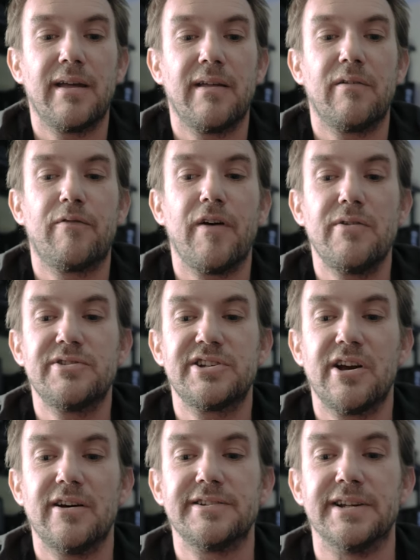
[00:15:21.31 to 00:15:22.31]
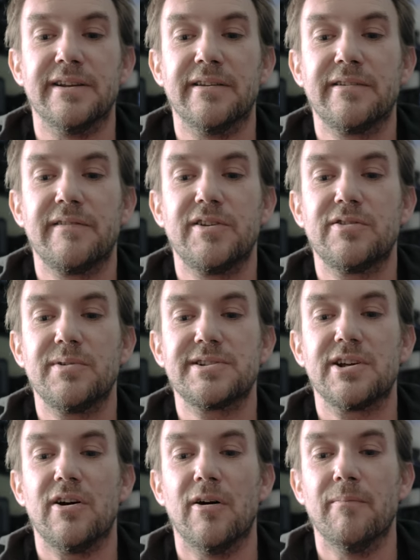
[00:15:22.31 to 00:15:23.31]
The phone charging, so if you switch
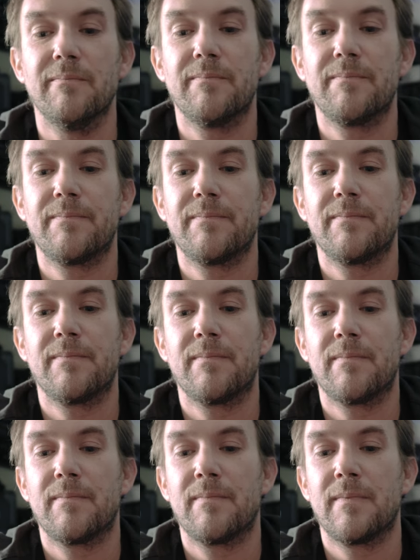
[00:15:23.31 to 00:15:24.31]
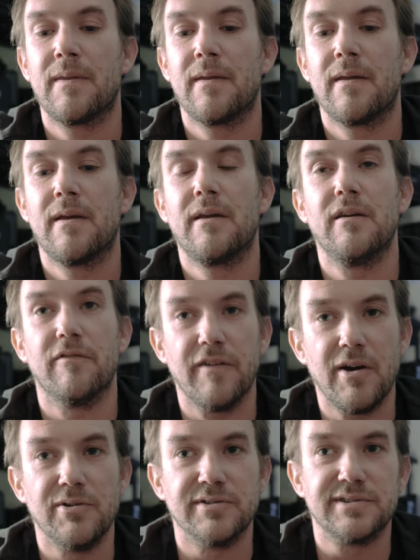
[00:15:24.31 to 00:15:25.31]
it on, your
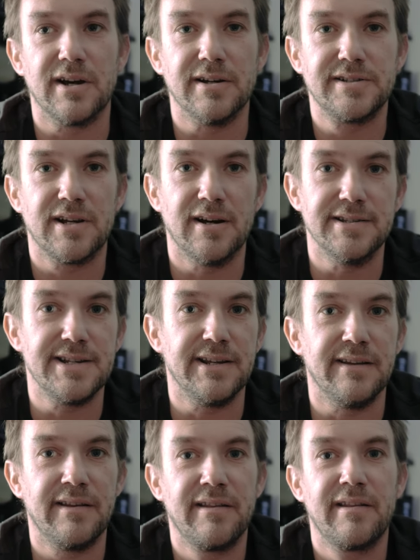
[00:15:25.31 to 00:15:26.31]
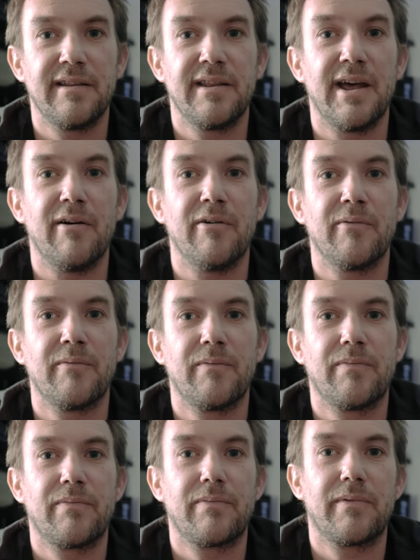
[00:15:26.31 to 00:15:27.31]
phone will start charging. Now,
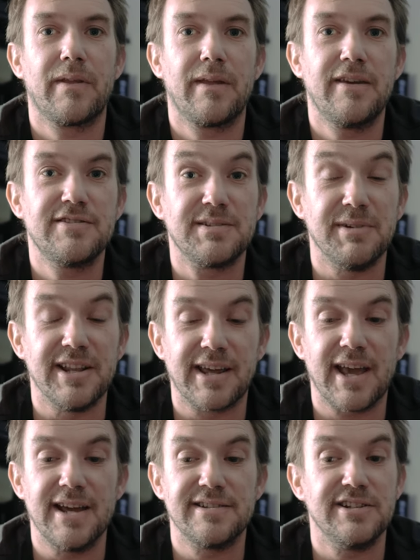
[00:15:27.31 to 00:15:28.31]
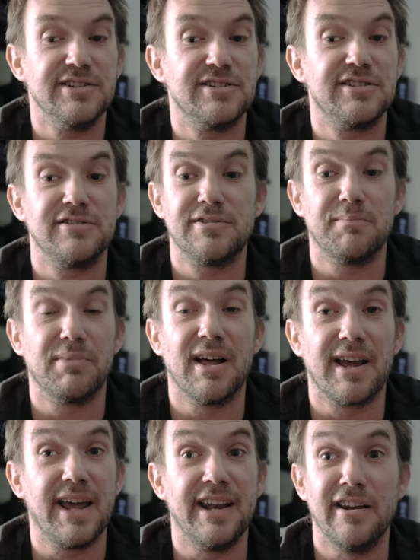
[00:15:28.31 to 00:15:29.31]
it used to be the case that you just used to
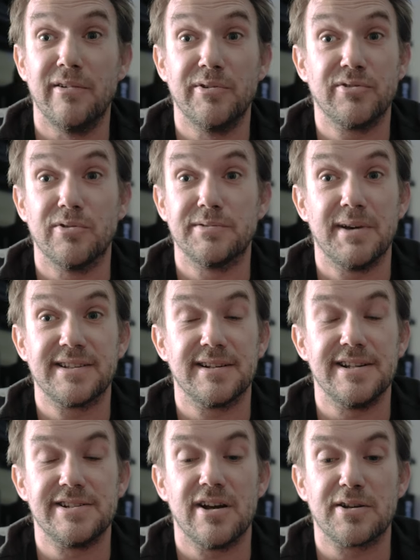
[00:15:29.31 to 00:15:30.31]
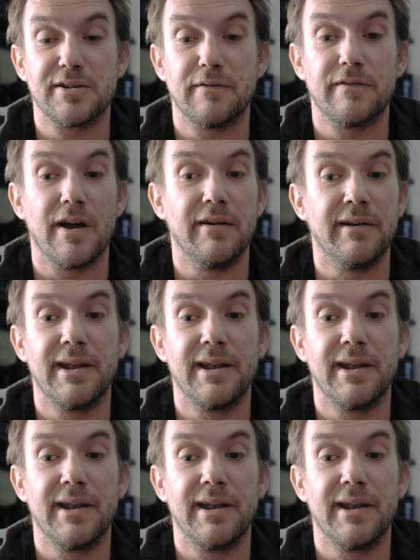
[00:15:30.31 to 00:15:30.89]
plug it in and it was automatically charging your phone.